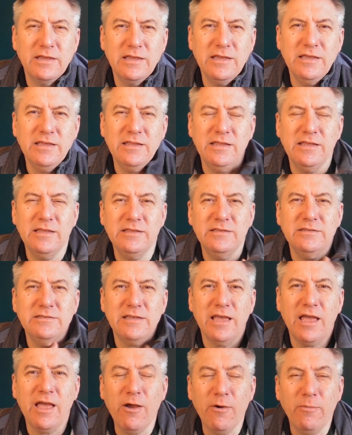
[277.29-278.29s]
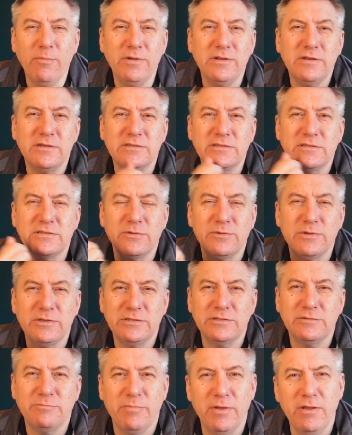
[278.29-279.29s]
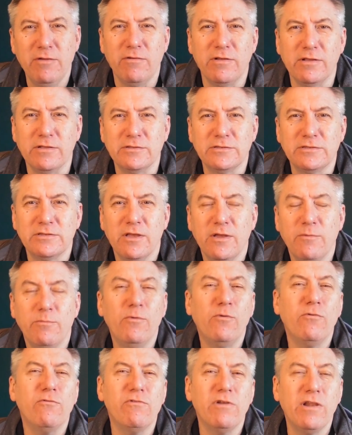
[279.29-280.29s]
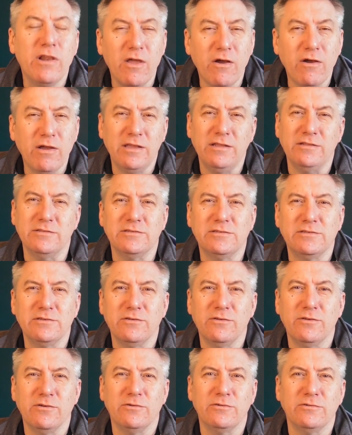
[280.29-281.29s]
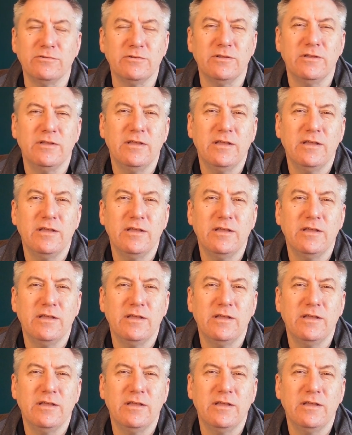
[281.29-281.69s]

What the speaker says: It is helping us to experience more reliance on God.